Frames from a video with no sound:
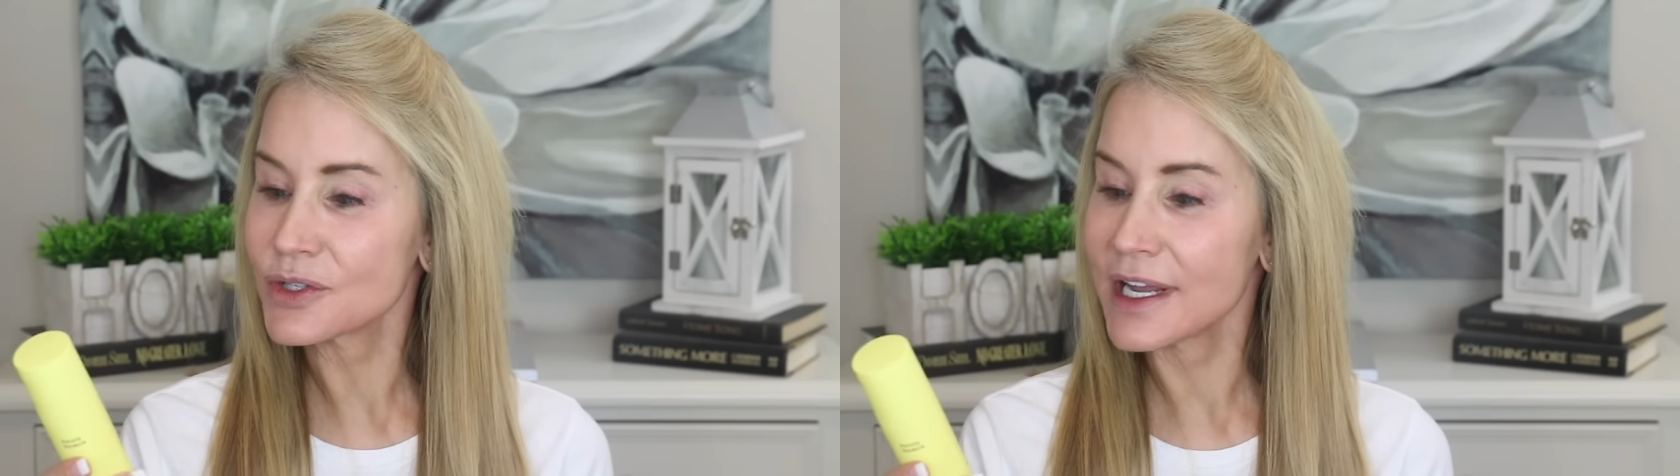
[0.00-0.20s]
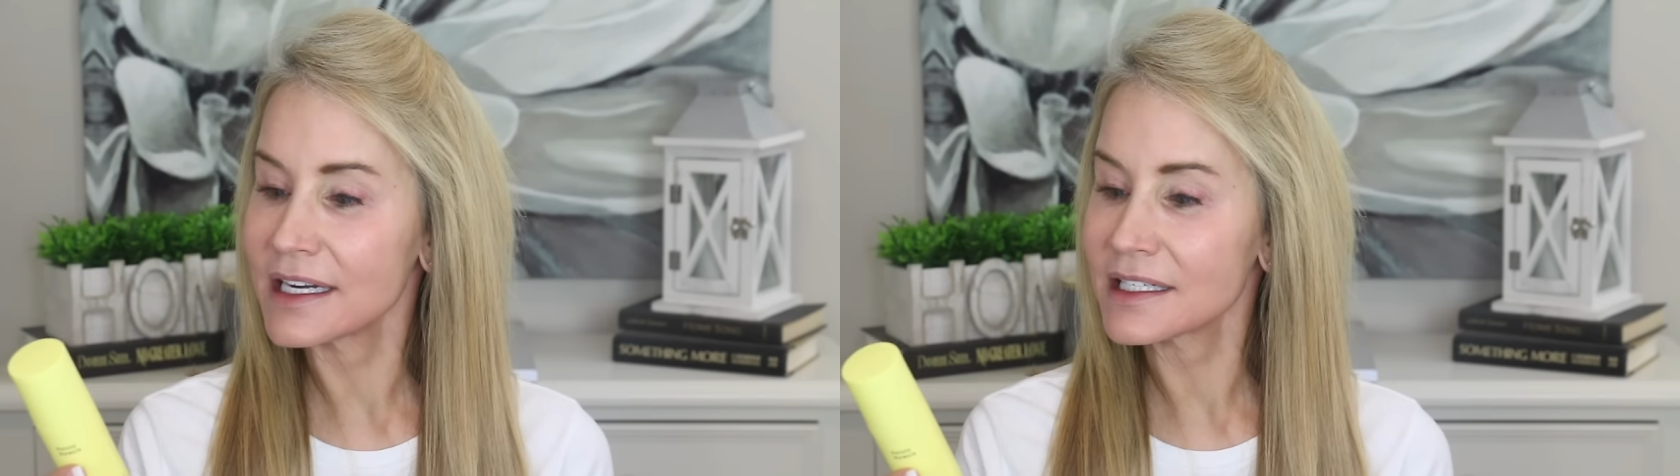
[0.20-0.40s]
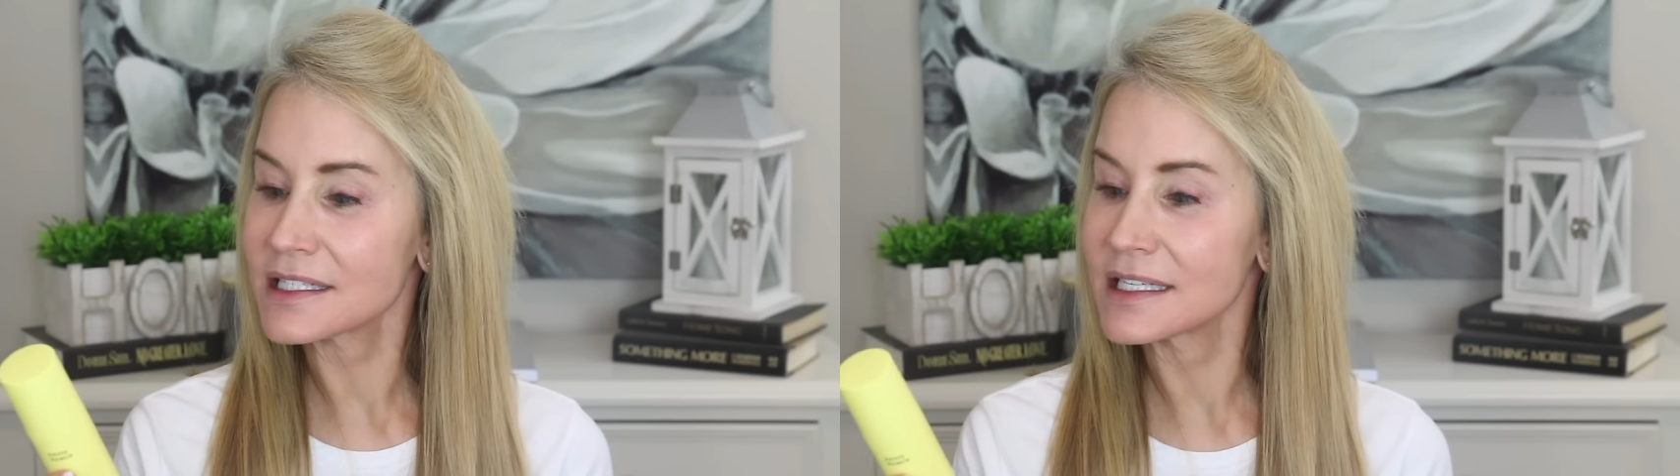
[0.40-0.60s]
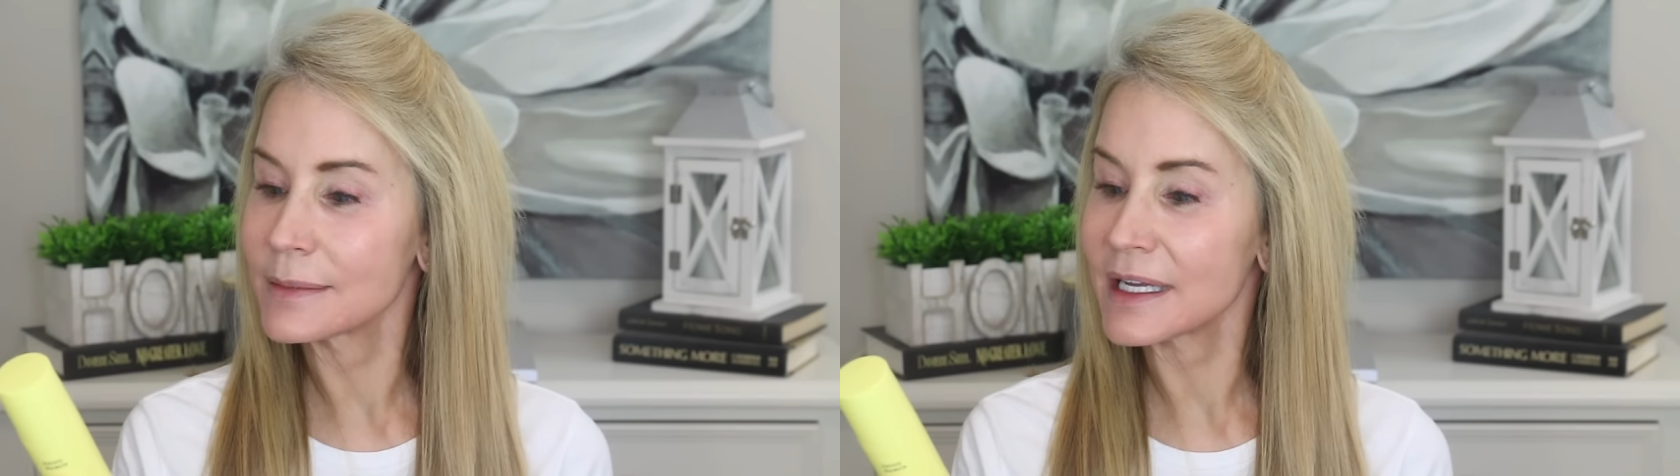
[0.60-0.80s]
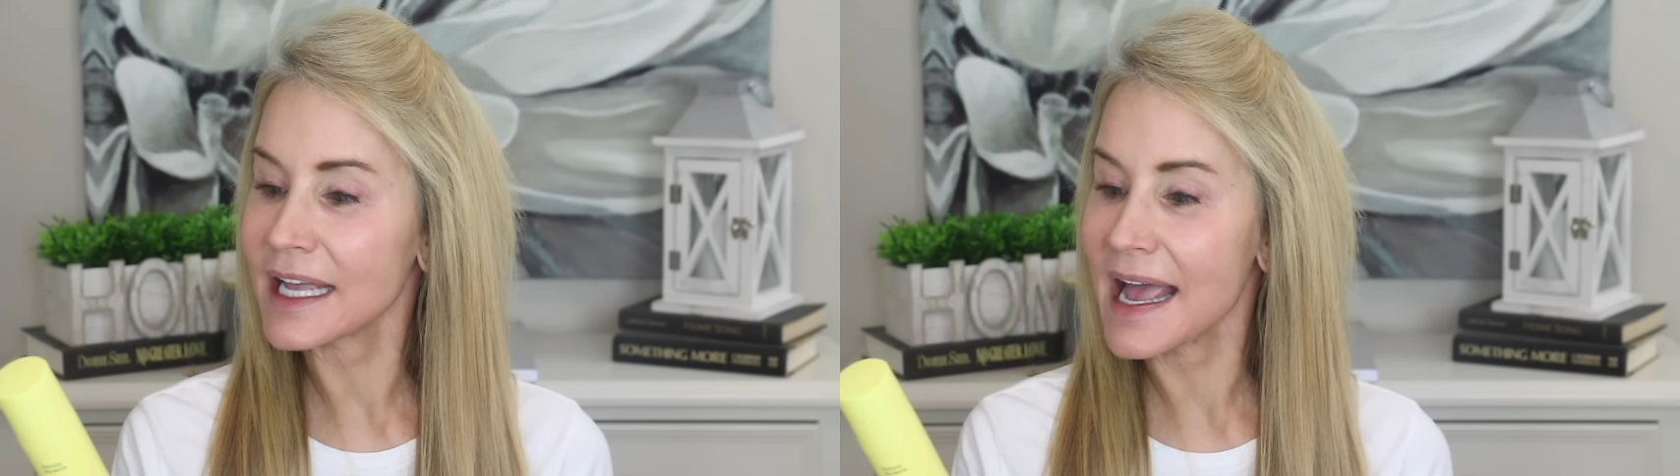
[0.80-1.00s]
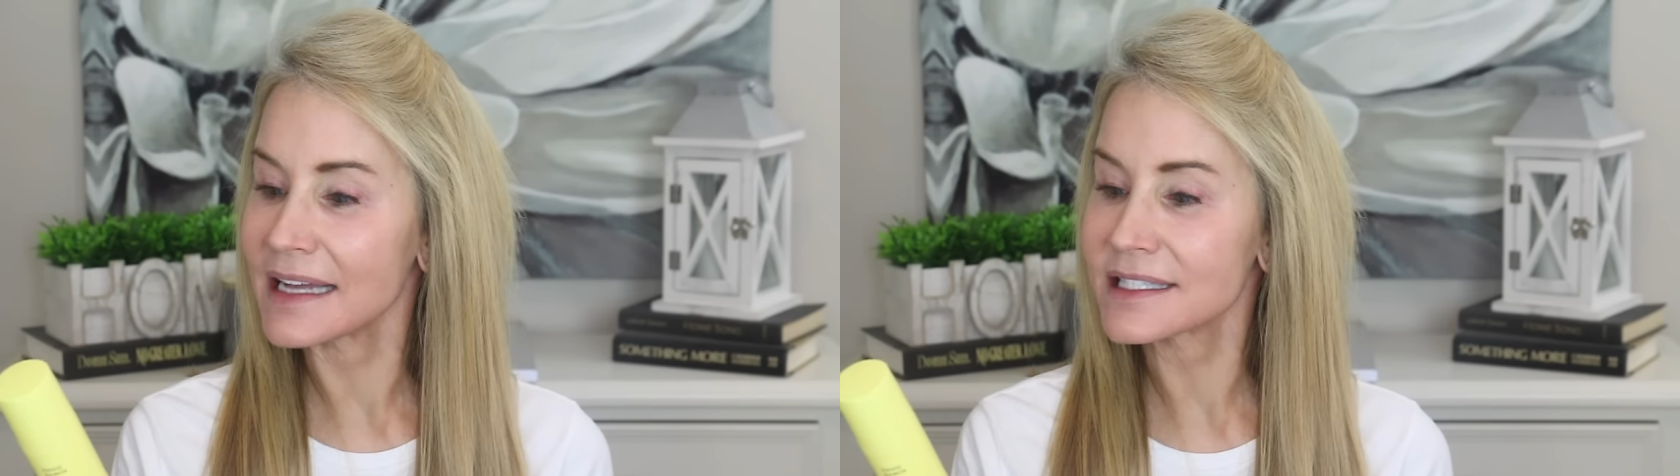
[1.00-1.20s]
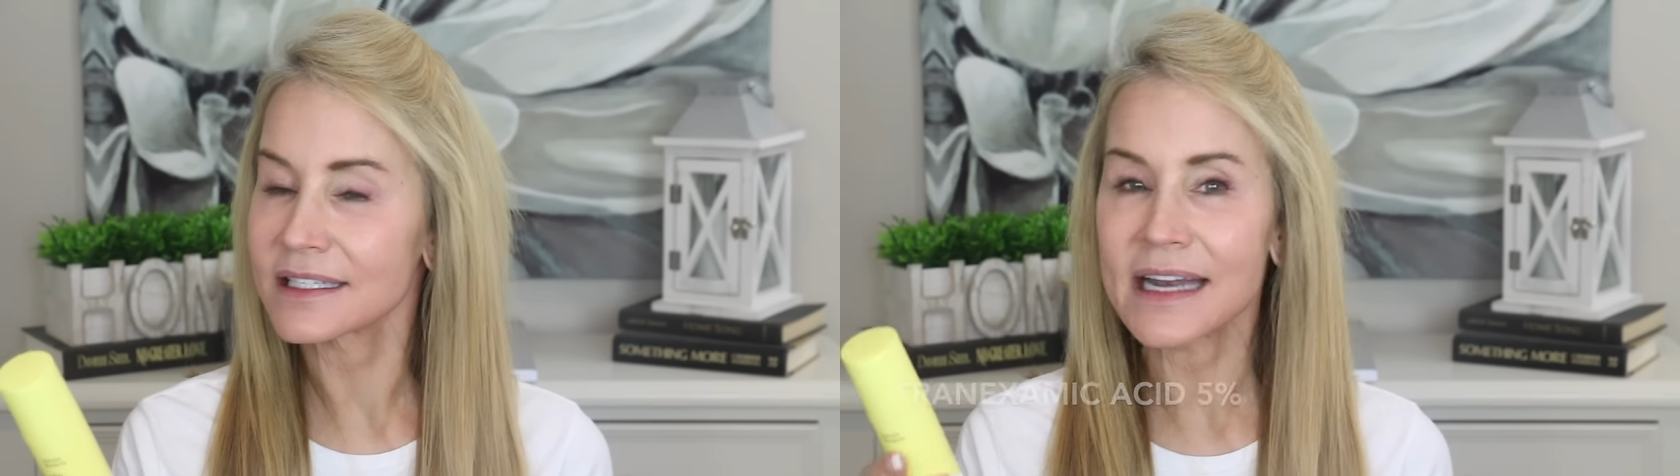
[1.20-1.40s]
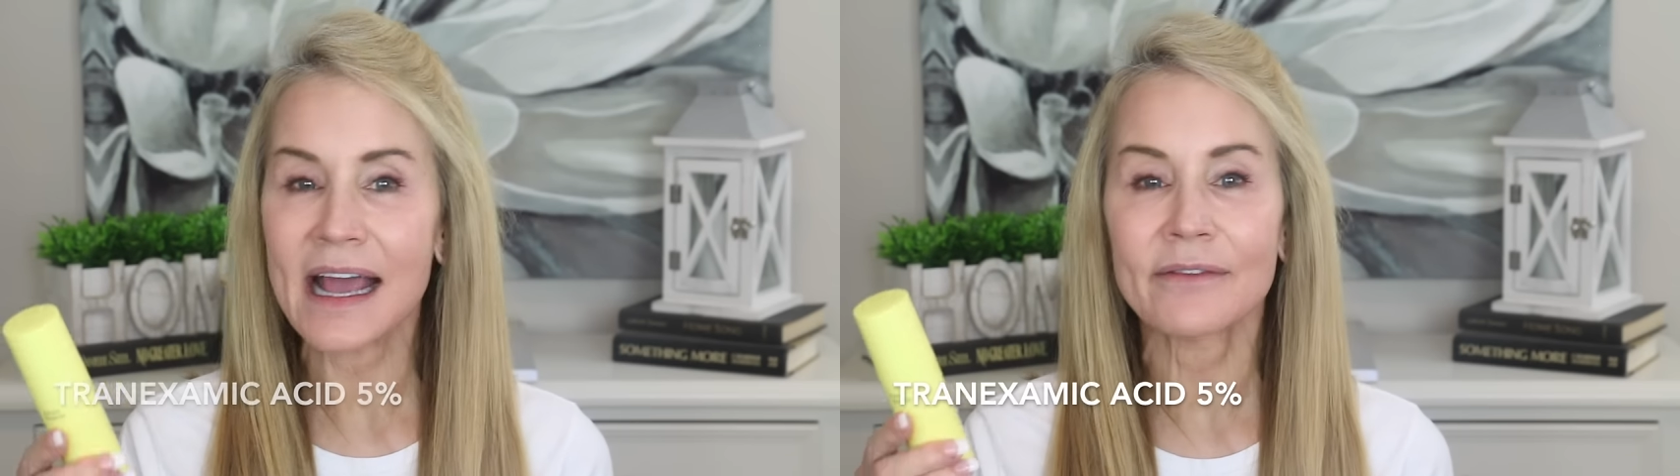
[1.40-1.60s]
tranexamic
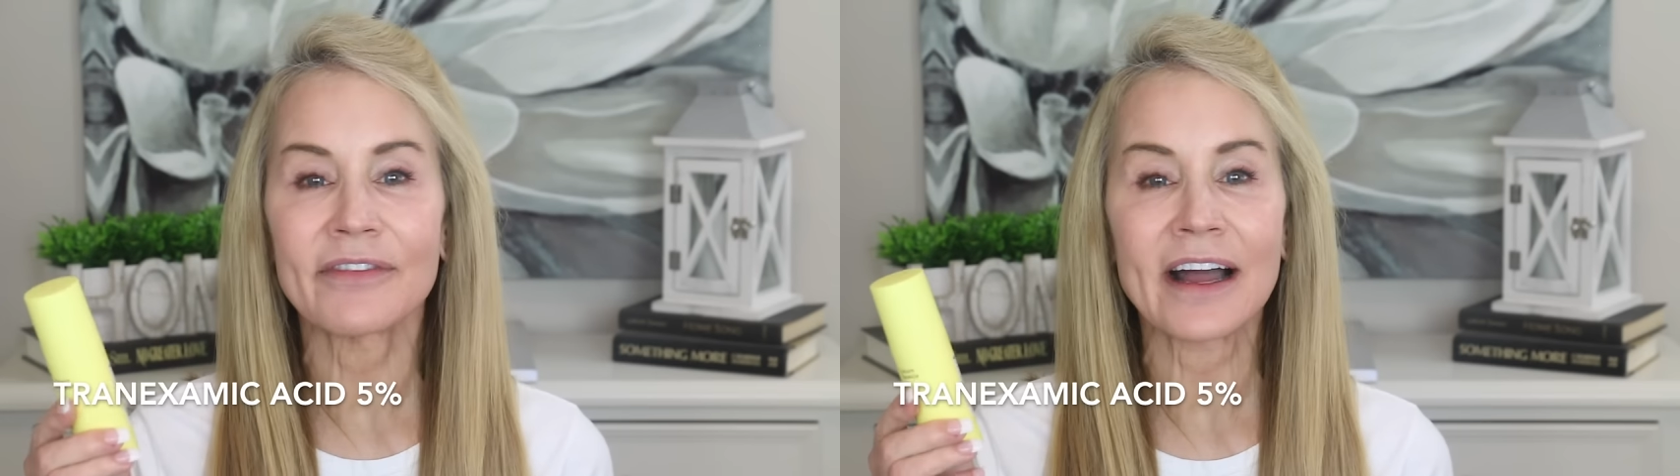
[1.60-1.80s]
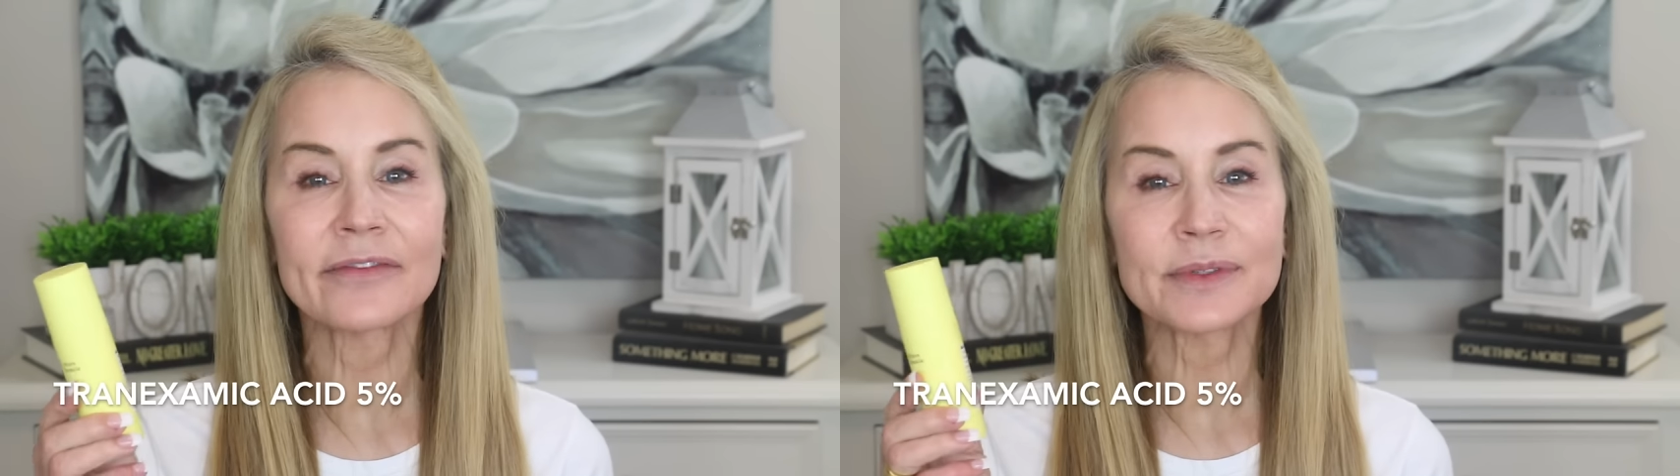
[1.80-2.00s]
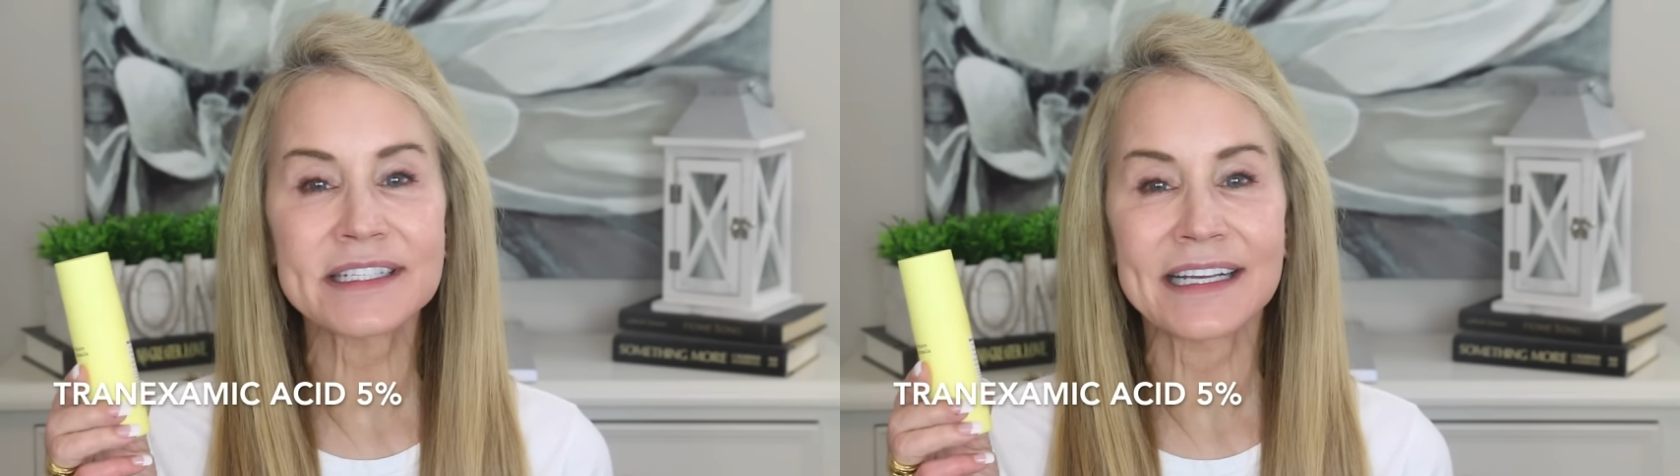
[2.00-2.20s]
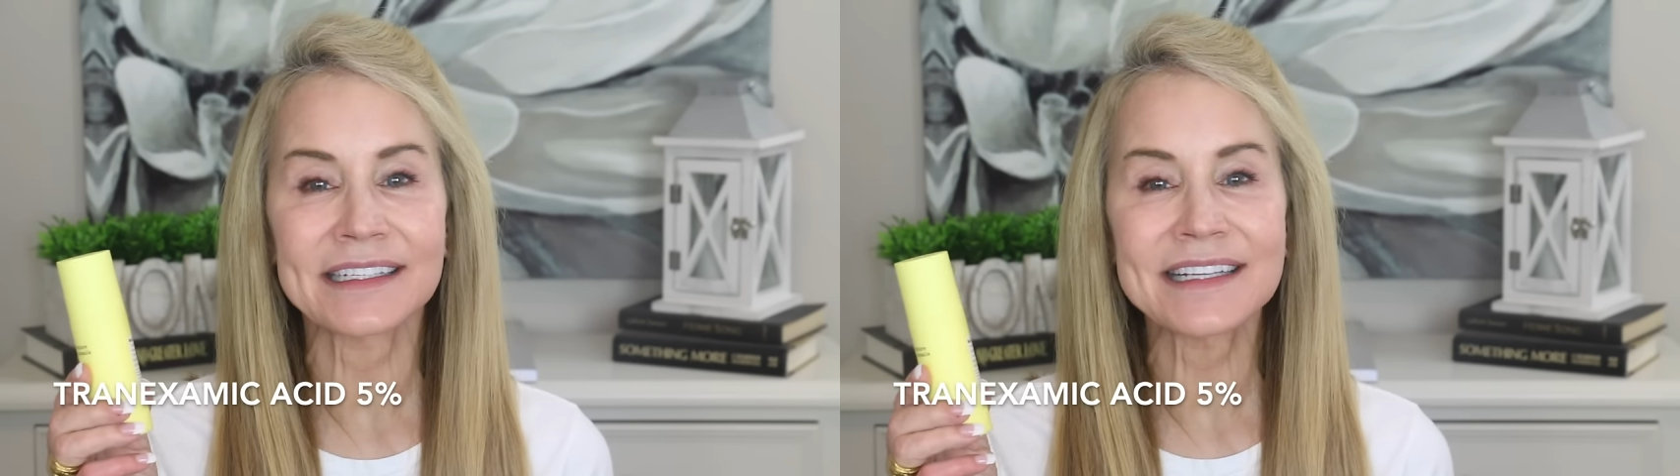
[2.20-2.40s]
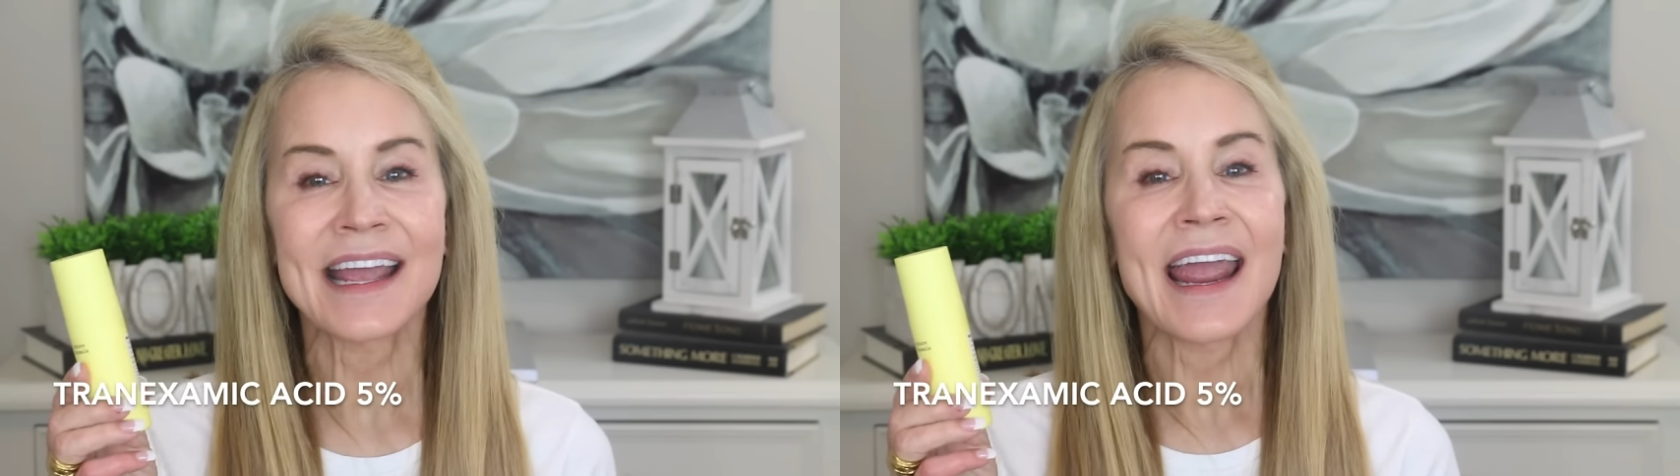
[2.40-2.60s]
acid at 5%